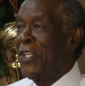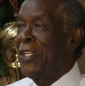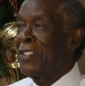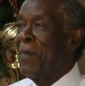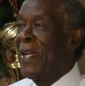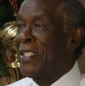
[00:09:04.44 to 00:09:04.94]

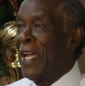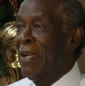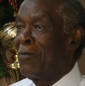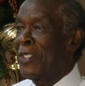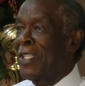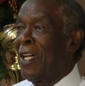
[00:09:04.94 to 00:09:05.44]
years, my
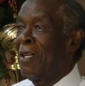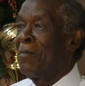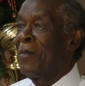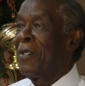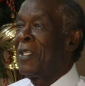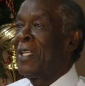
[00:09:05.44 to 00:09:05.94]
time was
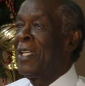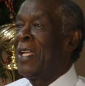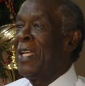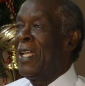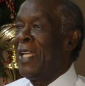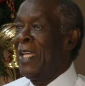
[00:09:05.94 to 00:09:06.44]
up,
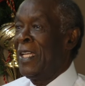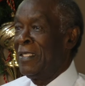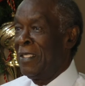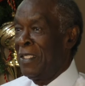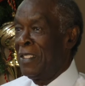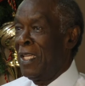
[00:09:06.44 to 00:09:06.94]

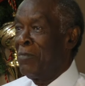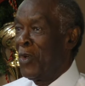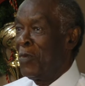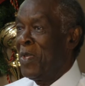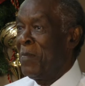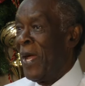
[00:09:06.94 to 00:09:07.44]
and they
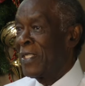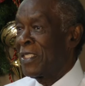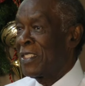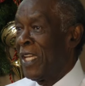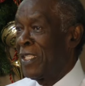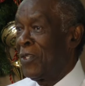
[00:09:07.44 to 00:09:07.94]
moved me back
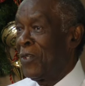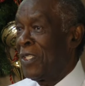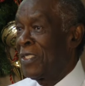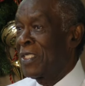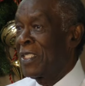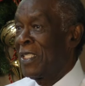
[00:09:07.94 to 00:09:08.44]
to St. Louis.